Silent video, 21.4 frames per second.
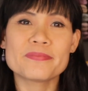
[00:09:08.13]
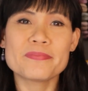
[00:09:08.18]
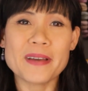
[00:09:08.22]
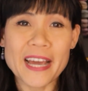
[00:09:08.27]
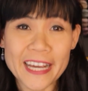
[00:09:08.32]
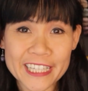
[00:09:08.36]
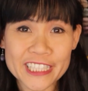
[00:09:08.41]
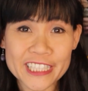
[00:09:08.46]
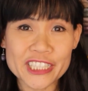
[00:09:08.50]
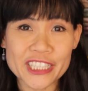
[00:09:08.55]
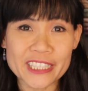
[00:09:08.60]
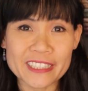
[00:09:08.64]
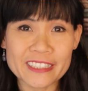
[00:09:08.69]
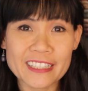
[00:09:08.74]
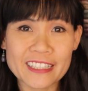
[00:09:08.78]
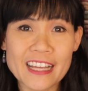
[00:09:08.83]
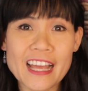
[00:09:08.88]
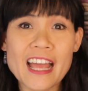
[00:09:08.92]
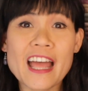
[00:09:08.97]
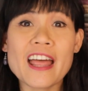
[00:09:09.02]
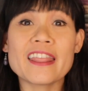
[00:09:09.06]

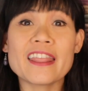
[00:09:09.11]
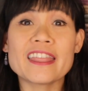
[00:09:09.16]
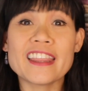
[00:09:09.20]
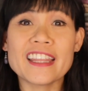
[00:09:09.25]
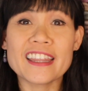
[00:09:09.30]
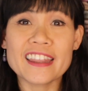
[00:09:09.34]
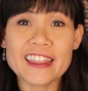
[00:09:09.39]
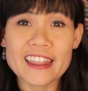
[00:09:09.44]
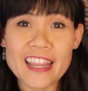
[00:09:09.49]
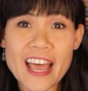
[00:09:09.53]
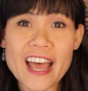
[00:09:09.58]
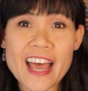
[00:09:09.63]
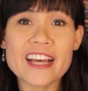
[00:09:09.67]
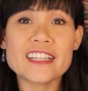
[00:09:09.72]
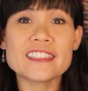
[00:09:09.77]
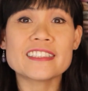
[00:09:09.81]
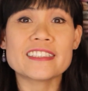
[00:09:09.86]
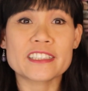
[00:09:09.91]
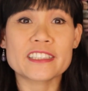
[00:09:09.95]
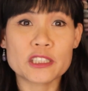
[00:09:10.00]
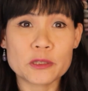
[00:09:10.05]
Packaging. The
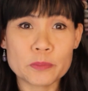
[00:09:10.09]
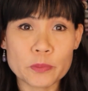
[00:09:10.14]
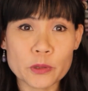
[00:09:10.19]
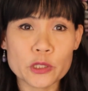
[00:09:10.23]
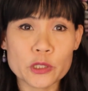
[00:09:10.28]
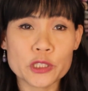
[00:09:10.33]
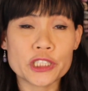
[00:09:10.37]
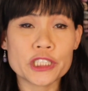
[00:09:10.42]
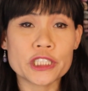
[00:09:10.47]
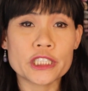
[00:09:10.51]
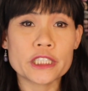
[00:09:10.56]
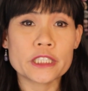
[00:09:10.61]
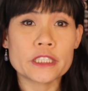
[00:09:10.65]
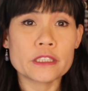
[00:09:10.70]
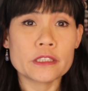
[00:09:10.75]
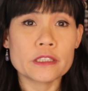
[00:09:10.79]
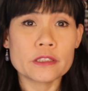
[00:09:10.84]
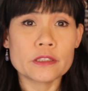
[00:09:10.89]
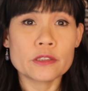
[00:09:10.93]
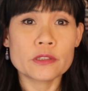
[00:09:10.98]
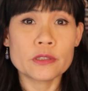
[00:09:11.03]
less
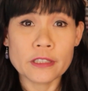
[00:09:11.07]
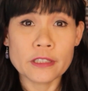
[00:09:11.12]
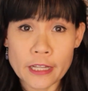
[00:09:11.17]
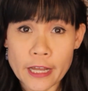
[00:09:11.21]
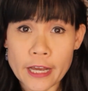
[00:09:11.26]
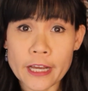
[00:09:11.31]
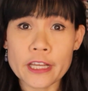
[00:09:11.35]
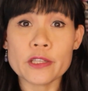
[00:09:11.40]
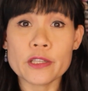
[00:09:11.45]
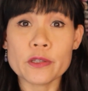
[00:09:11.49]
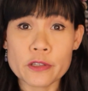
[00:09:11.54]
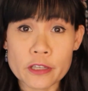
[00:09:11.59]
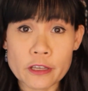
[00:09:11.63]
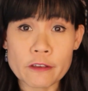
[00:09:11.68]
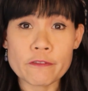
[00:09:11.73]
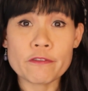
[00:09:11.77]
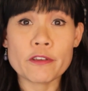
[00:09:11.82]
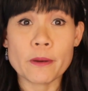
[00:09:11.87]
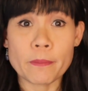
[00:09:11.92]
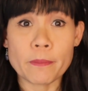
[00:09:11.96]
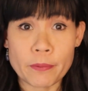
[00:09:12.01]
exposure to light you
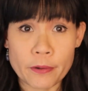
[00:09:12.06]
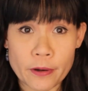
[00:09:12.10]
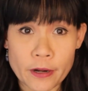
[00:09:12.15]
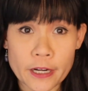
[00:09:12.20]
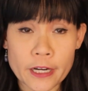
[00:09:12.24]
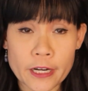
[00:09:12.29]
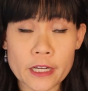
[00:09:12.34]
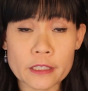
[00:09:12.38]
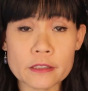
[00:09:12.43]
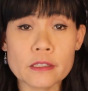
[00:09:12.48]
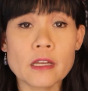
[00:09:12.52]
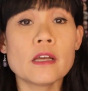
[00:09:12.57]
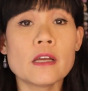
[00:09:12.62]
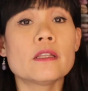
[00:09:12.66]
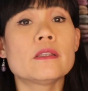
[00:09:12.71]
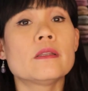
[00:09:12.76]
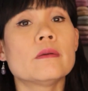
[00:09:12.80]
give your product,